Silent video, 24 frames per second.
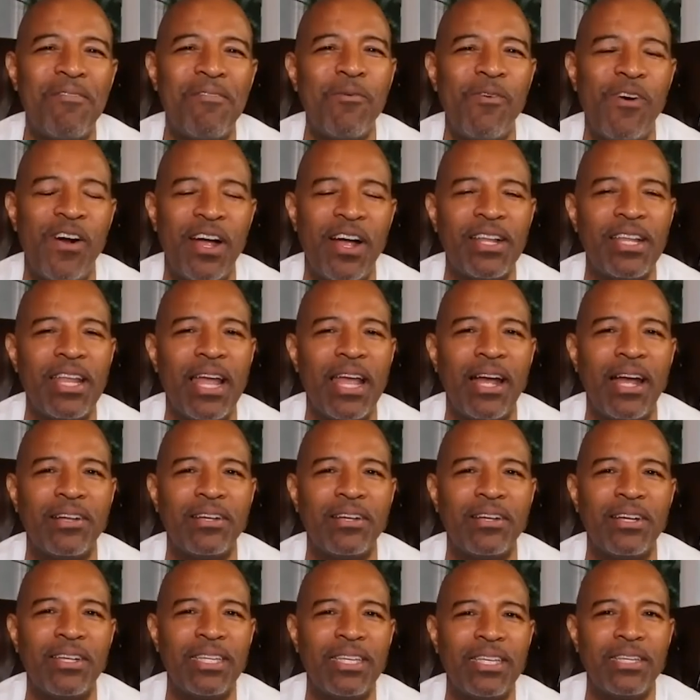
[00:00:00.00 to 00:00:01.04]
one, I,
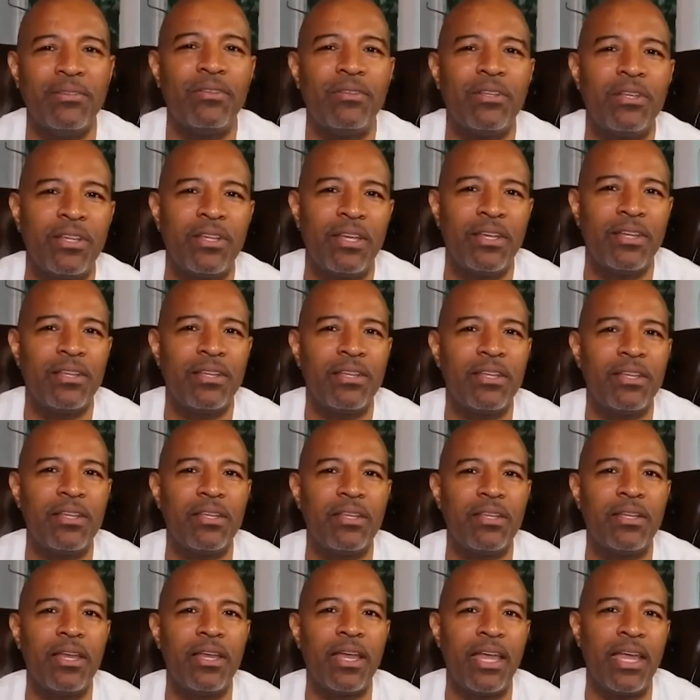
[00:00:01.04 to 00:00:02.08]
I,
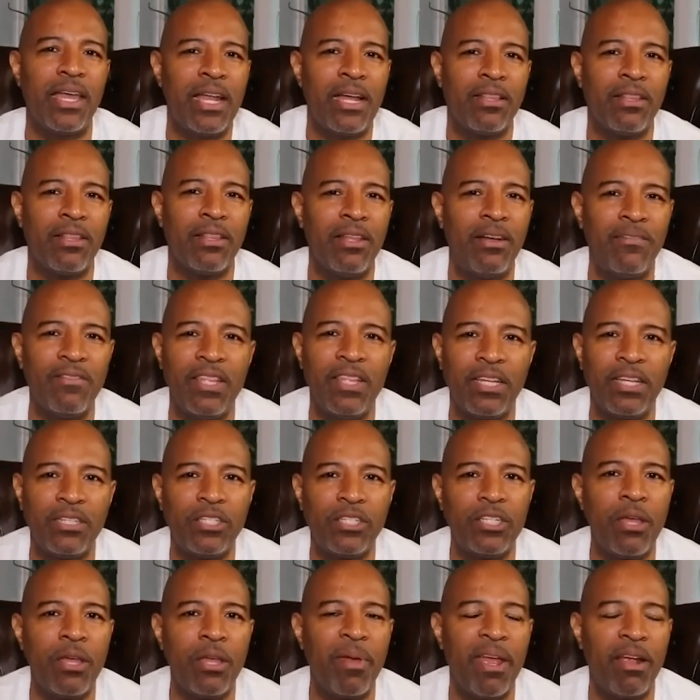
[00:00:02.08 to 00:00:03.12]
and I love
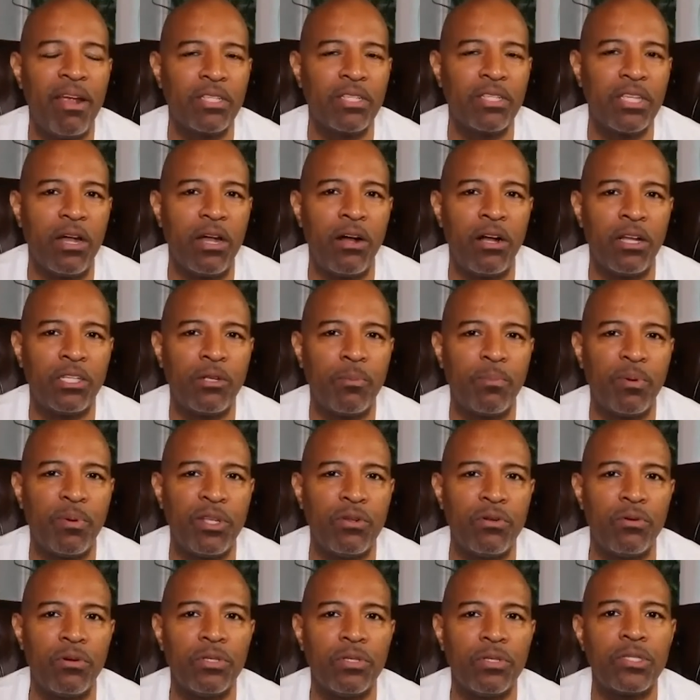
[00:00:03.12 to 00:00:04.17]
this. Your parents are
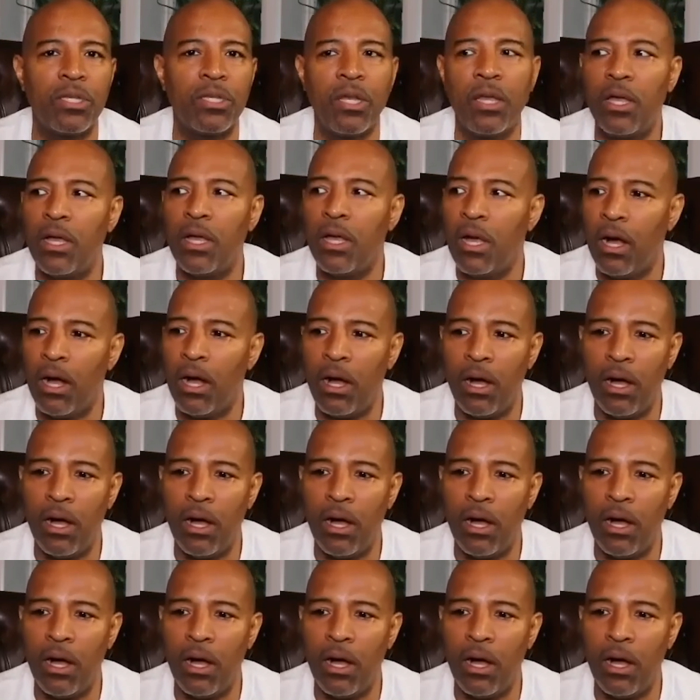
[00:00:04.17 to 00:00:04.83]
entrepreneurs. Uh,